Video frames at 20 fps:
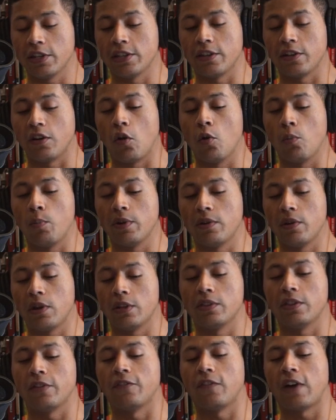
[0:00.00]
the
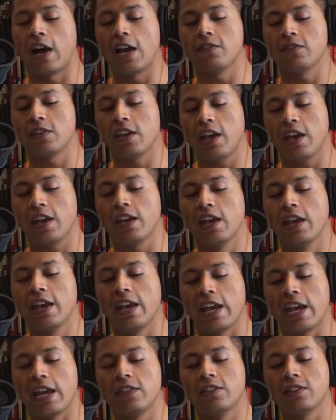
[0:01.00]
5K
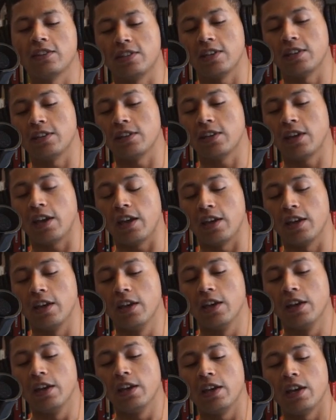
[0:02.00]
and the 10K.
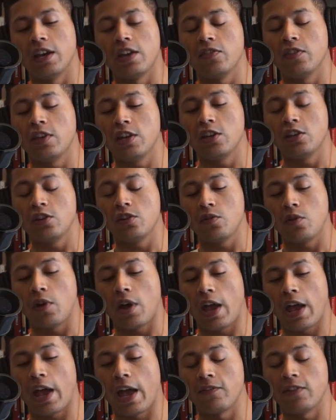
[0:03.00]
And then you
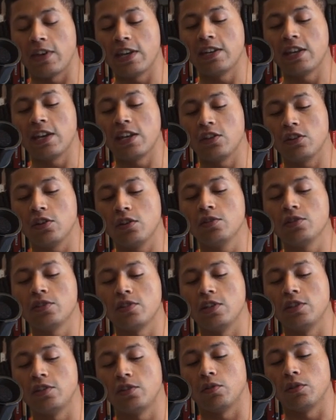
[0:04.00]
have NAU's
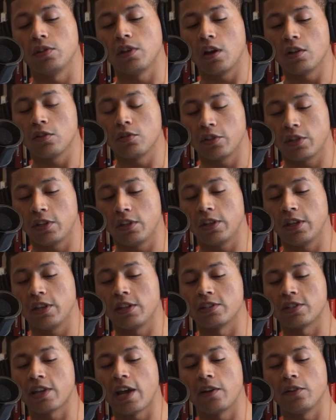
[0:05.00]
Nico Young looking to get a
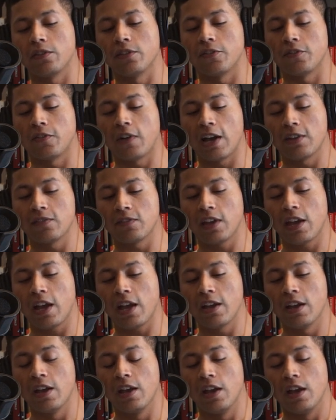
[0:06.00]
title in the
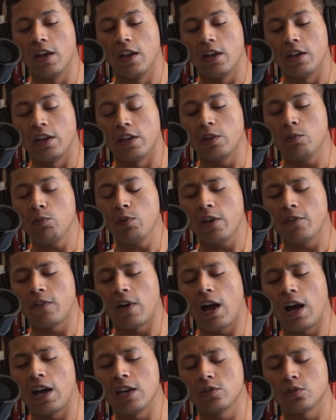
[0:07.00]
5K. And then we have
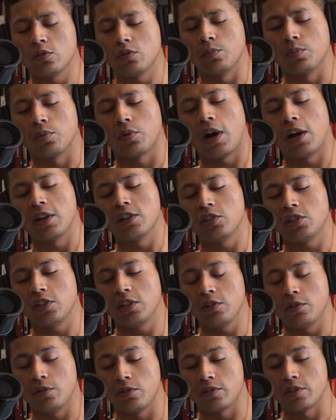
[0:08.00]
high school
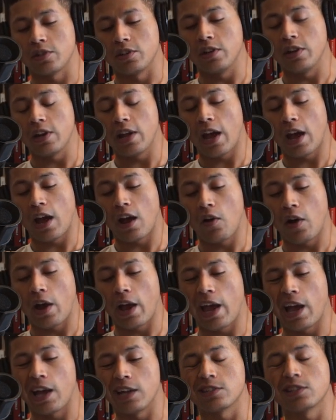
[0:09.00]
prodigy who's now
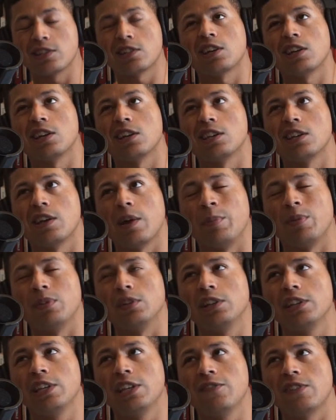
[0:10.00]
at, I
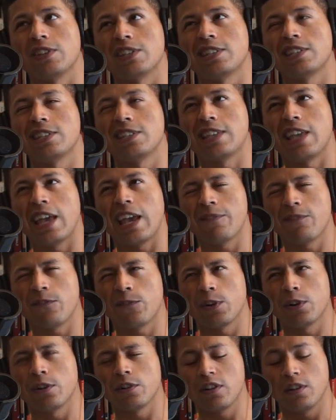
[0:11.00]
believe,
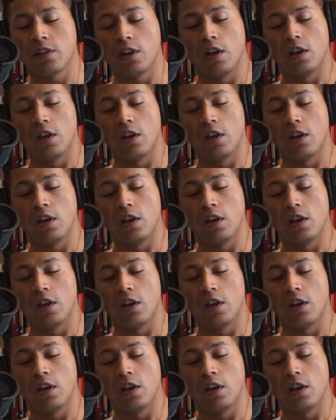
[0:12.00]
Stanford,